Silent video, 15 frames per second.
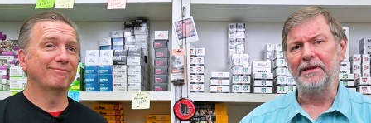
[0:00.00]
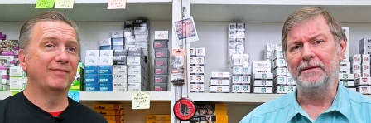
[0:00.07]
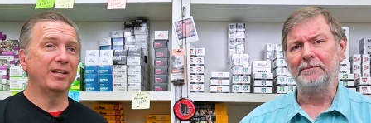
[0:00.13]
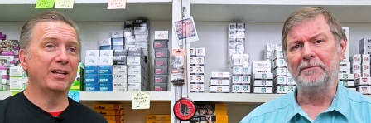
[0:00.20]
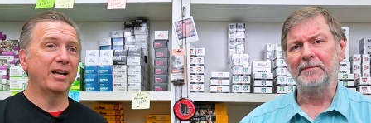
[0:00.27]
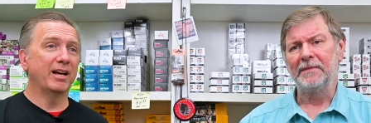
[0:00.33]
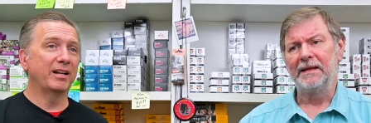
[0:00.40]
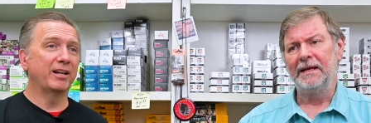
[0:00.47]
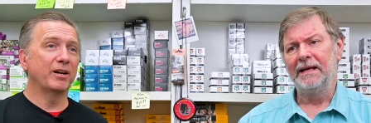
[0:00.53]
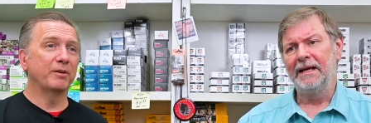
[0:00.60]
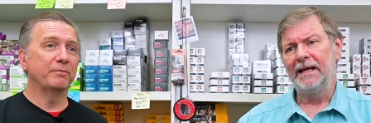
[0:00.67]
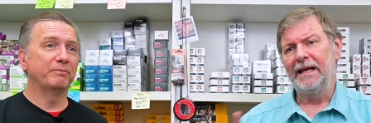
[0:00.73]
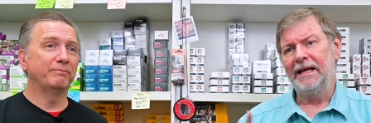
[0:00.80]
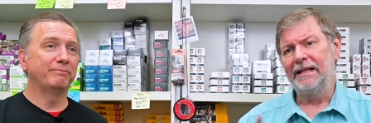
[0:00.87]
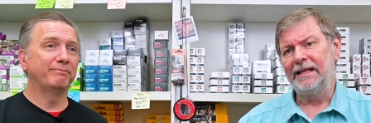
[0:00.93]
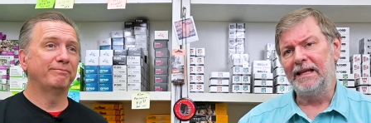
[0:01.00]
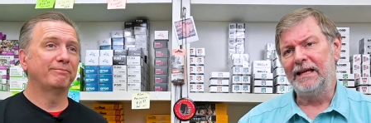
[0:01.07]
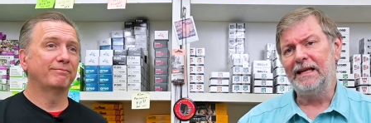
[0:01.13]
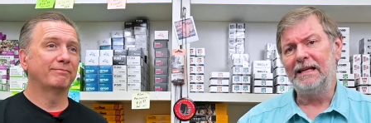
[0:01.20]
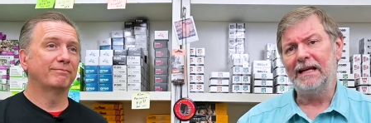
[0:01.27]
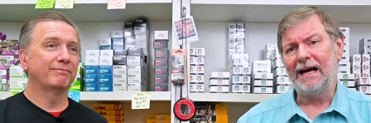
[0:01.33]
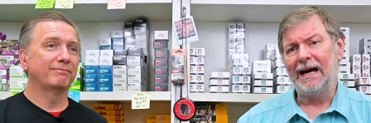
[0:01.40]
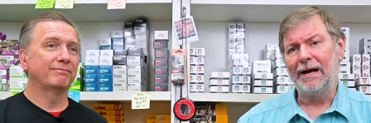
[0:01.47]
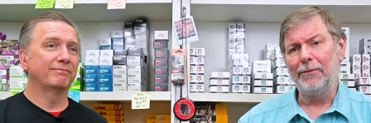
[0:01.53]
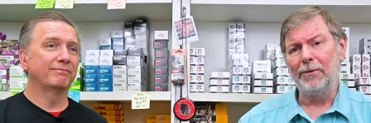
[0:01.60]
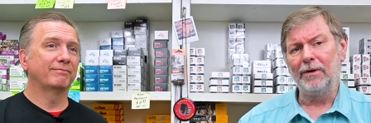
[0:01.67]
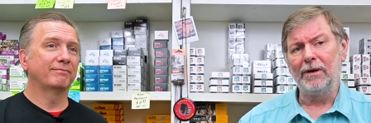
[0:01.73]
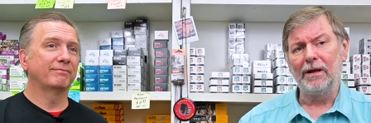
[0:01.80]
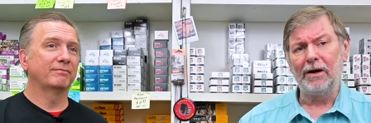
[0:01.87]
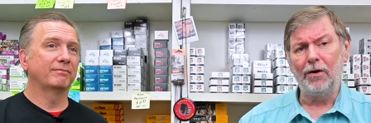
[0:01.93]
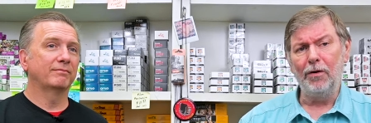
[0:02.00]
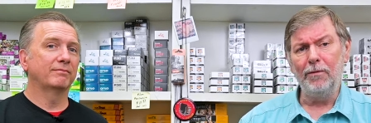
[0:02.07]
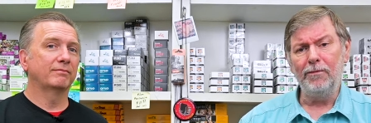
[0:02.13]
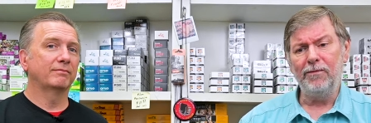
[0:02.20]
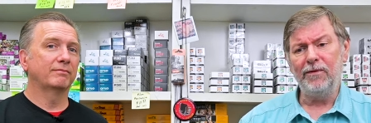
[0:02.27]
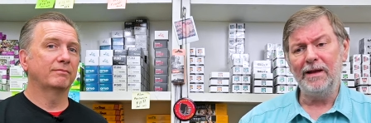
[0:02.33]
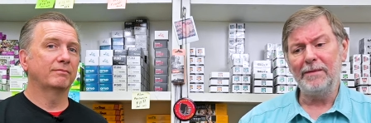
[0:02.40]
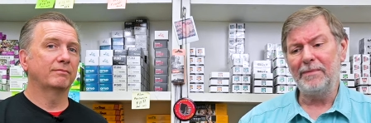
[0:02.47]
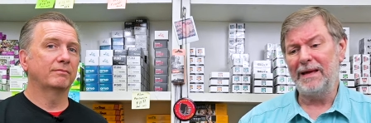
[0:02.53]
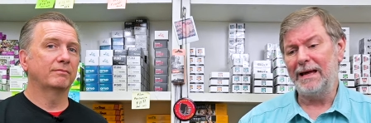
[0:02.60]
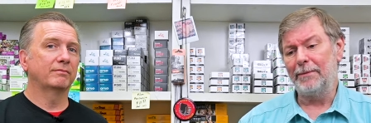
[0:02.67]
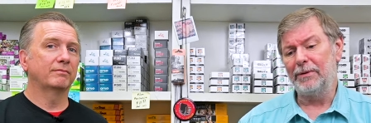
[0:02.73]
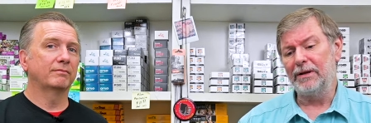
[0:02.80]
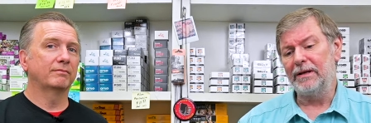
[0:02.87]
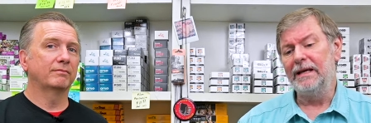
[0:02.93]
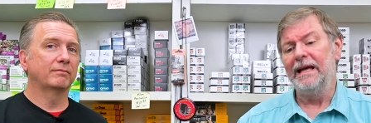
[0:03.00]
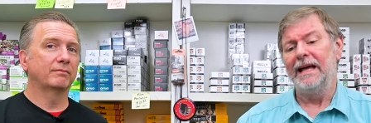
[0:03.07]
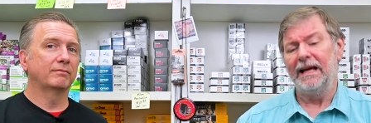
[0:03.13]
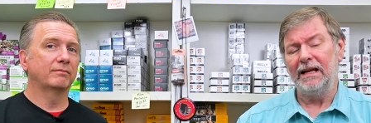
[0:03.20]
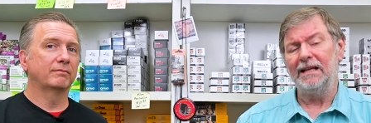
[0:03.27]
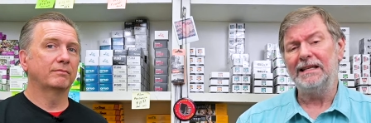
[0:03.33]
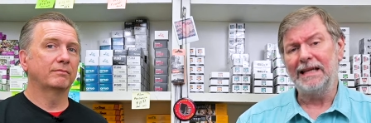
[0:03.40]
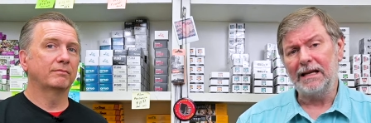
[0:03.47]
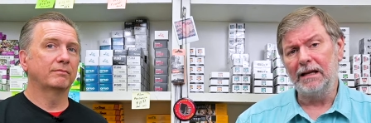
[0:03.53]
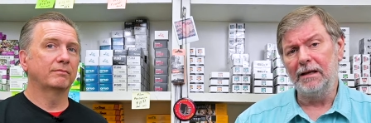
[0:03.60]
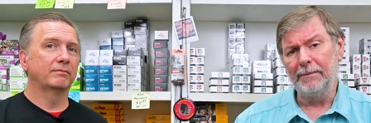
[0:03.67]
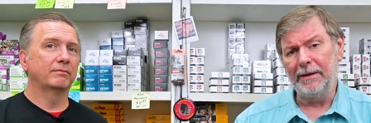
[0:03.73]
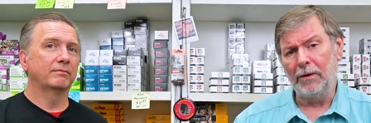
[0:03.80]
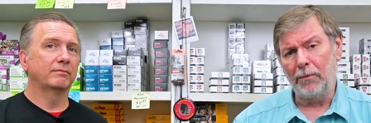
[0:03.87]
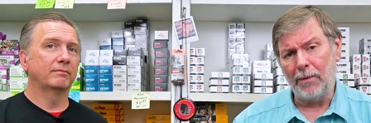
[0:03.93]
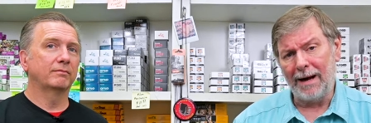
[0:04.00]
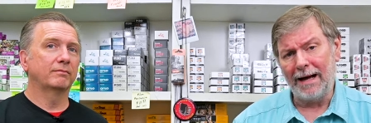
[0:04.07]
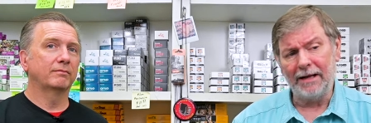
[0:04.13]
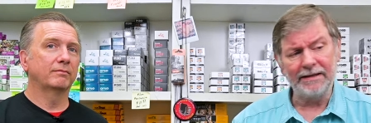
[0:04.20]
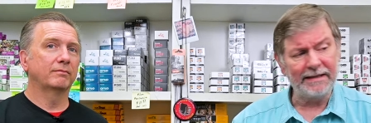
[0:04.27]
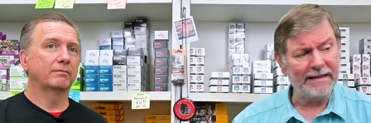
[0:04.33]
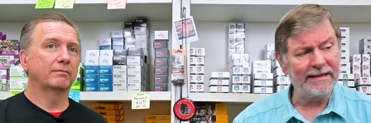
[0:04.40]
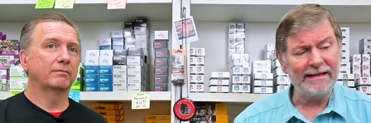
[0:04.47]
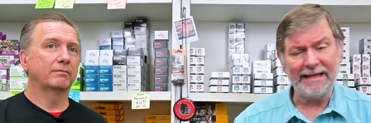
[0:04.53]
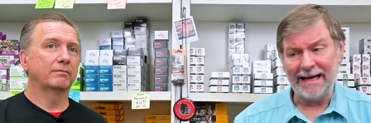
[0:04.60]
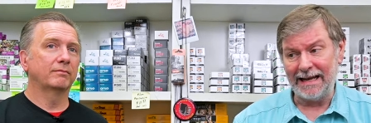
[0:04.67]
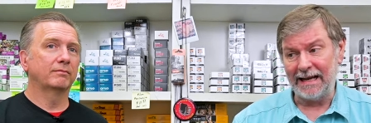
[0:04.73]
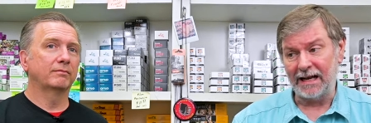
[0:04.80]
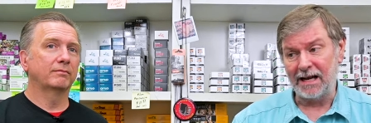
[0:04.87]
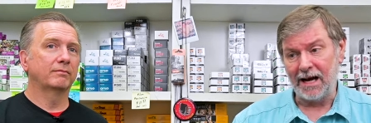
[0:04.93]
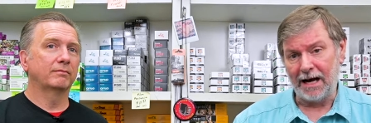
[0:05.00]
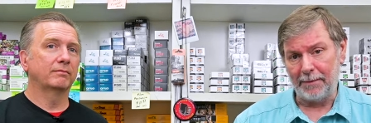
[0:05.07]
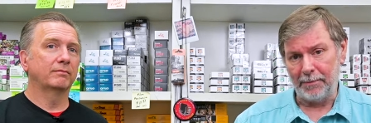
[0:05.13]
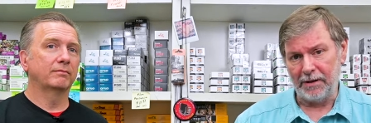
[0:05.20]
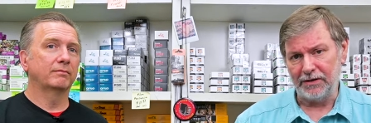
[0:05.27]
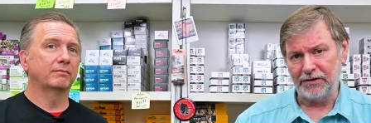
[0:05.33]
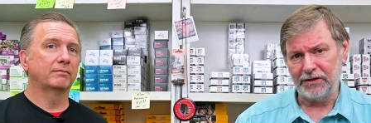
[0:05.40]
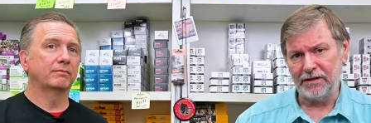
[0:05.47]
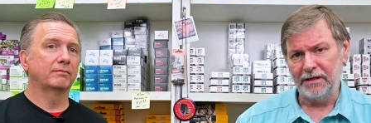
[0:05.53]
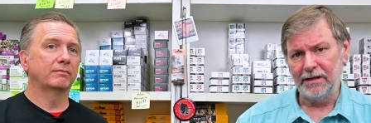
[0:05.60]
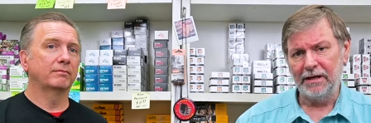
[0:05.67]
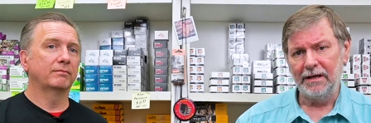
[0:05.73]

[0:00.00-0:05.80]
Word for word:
Speaker 1: it. You gotta go.
Speaker 2: Then I will hopefully be able to. It'll take a little bit of while to get that accomplished,